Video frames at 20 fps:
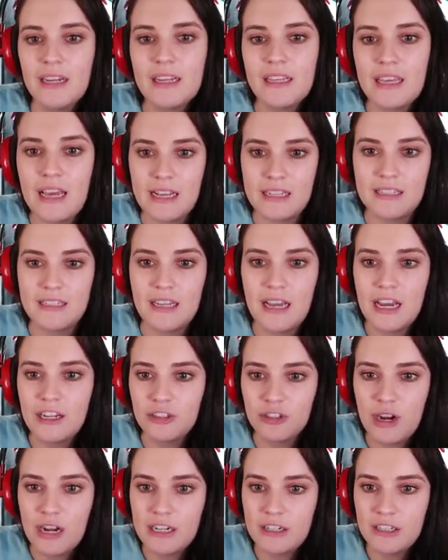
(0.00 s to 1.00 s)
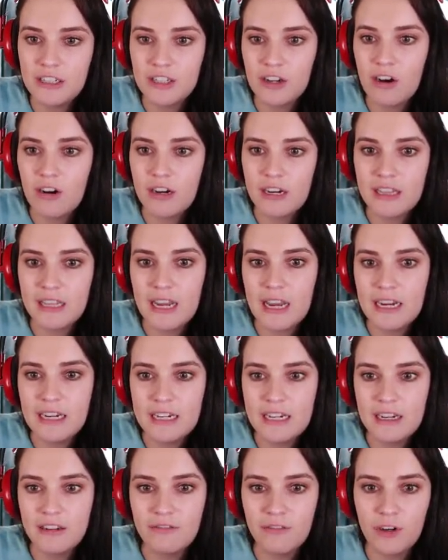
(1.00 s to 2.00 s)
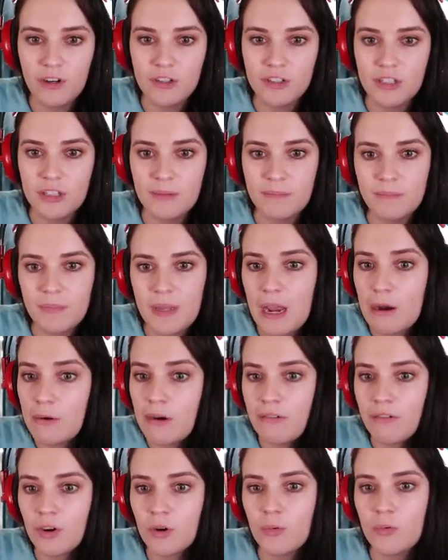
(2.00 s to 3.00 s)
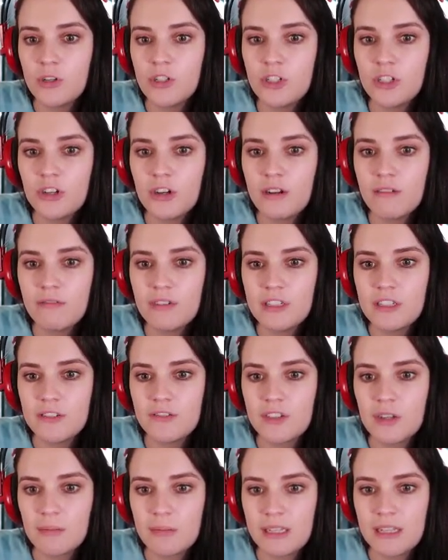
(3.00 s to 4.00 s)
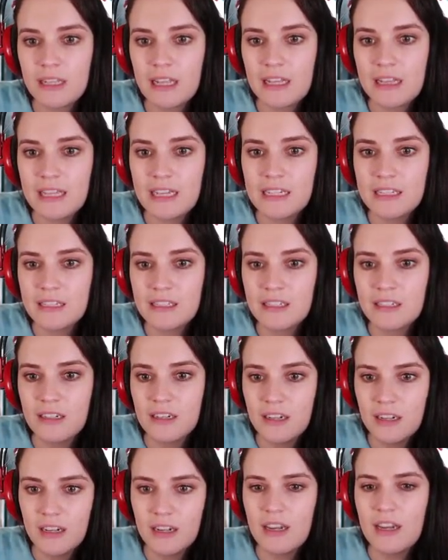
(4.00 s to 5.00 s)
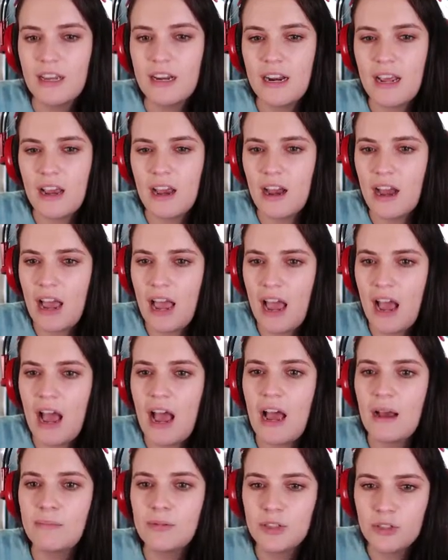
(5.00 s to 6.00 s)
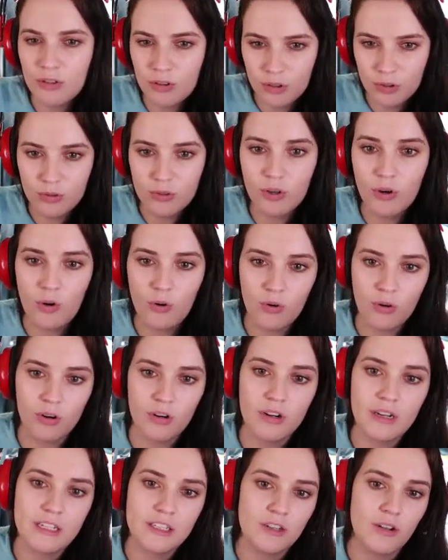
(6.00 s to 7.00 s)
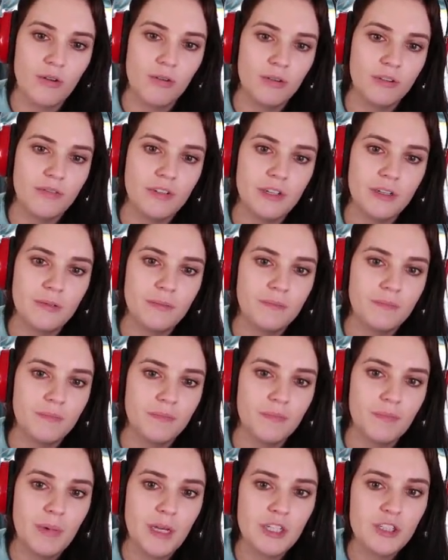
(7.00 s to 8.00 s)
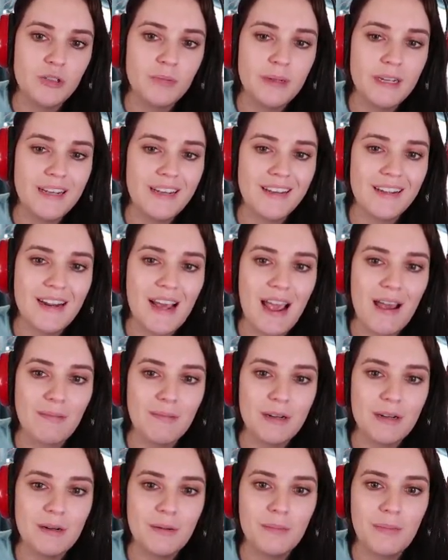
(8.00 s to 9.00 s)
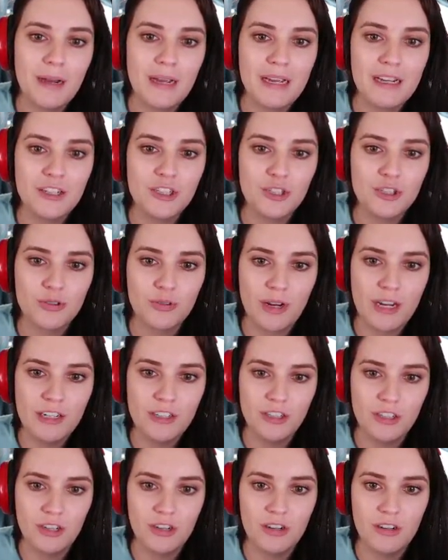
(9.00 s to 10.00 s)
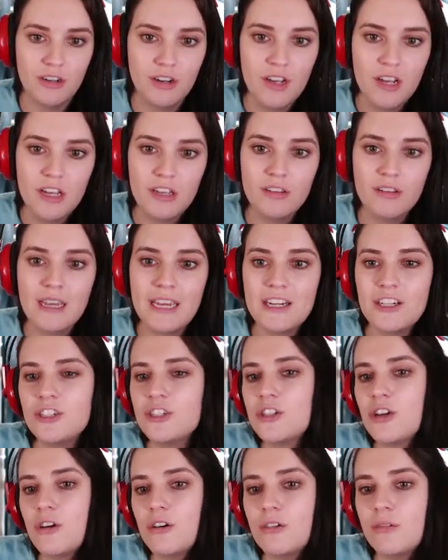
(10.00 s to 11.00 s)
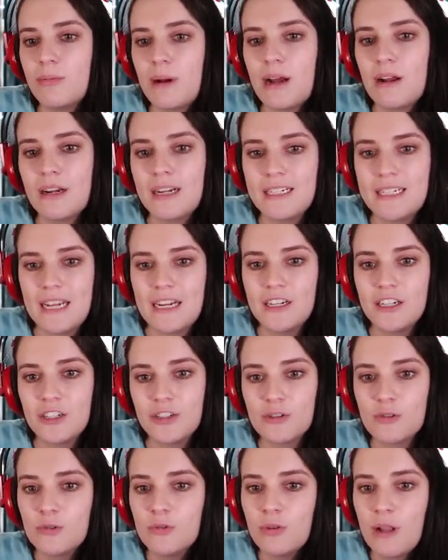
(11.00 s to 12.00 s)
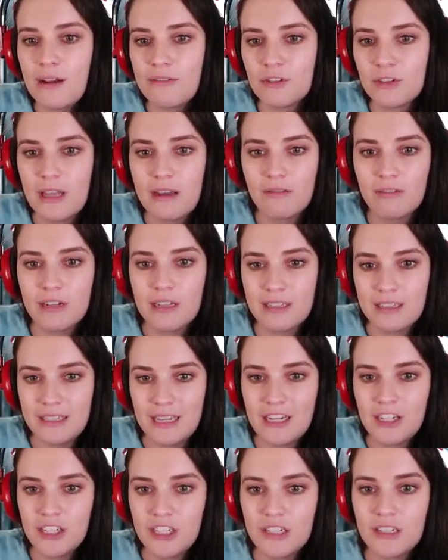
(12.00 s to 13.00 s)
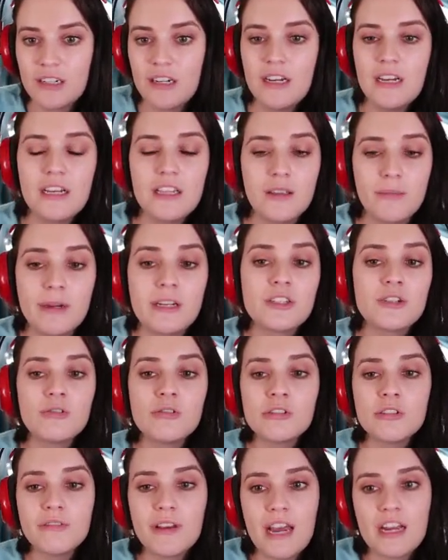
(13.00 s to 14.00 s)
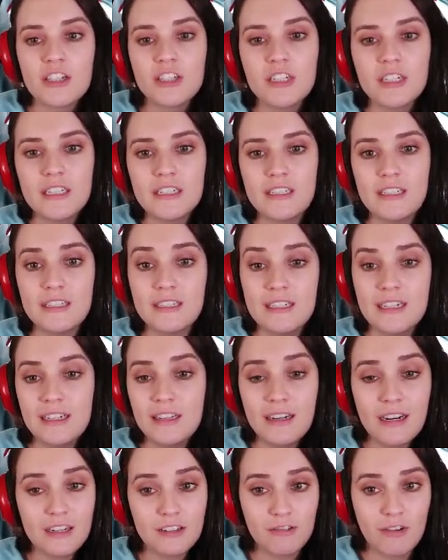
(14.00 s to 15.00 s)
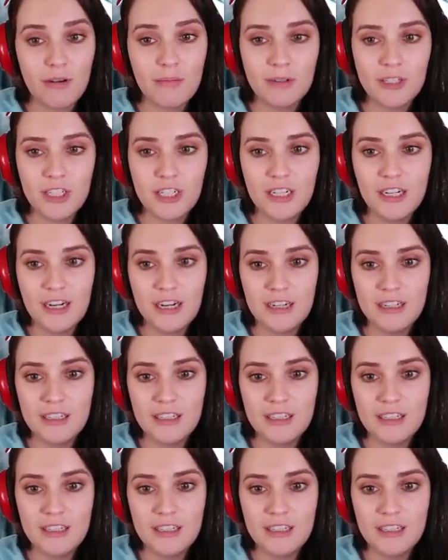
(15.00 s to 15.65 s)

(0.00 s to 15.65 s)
Yes, I tried discarding the idea at first. However, once you're convinced of something like this, an absolute horror gets a hold of you. Picture being inhabited by a stranger. You can't just go about attending school after that realization. The best course of action is to steal an x-ray machine and